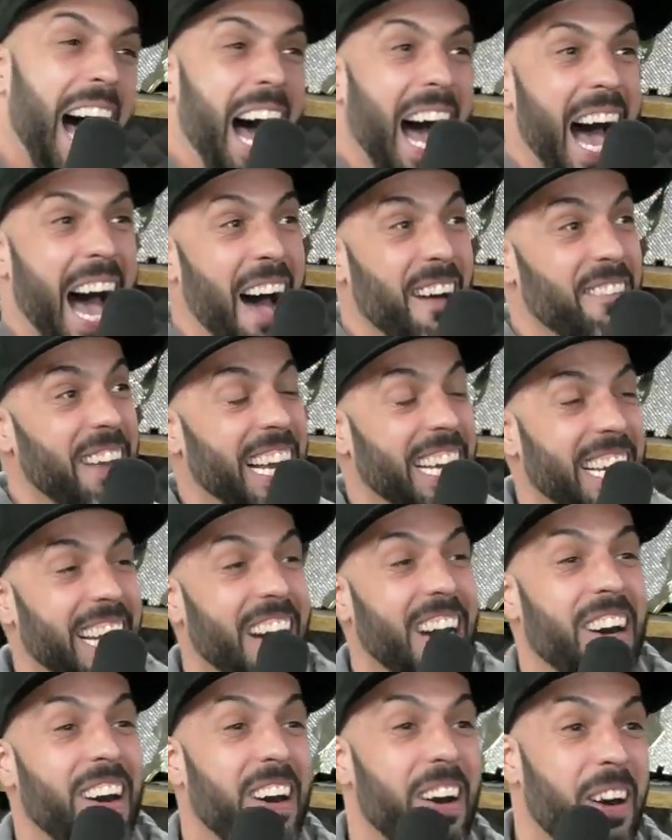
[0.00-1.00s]
I'm like,
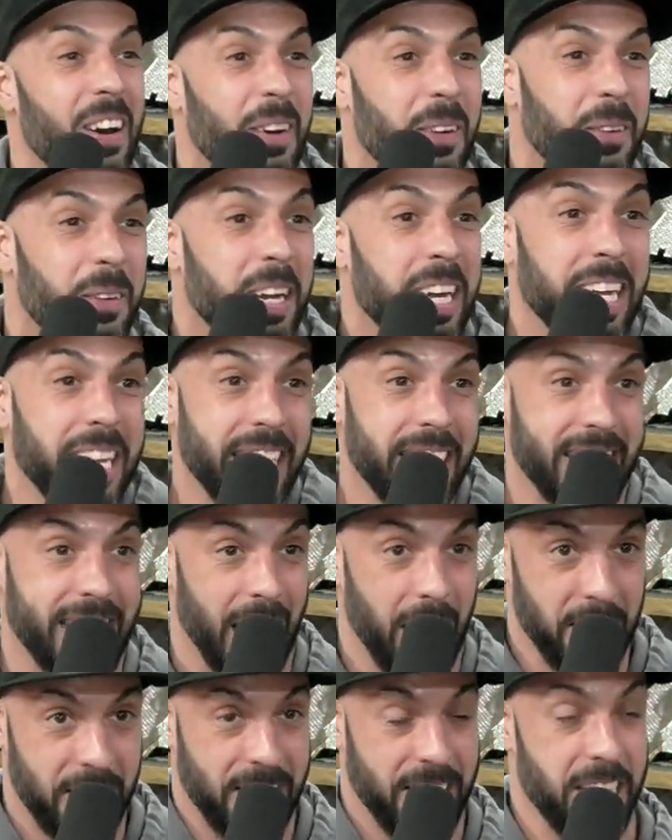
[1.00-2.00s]
yo,
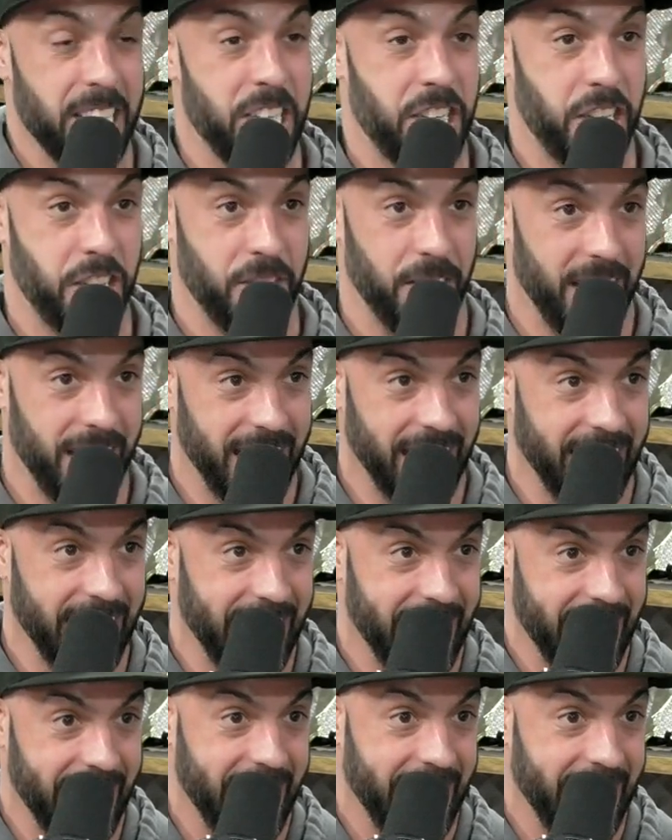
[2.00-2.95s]
Delta struggling.